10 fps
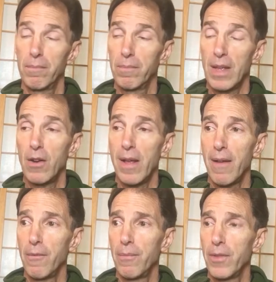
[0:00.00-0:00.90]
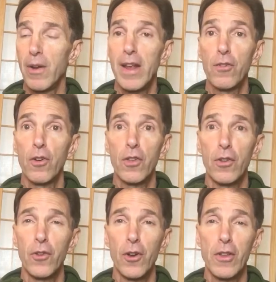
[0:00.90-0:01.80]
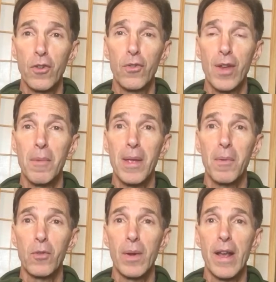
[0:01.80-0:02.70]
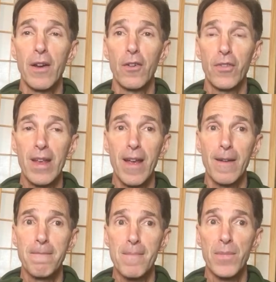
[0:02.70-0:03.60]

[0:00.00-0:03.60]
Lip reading: they don't have, their hands are a little dirty too, some of them is what I understand.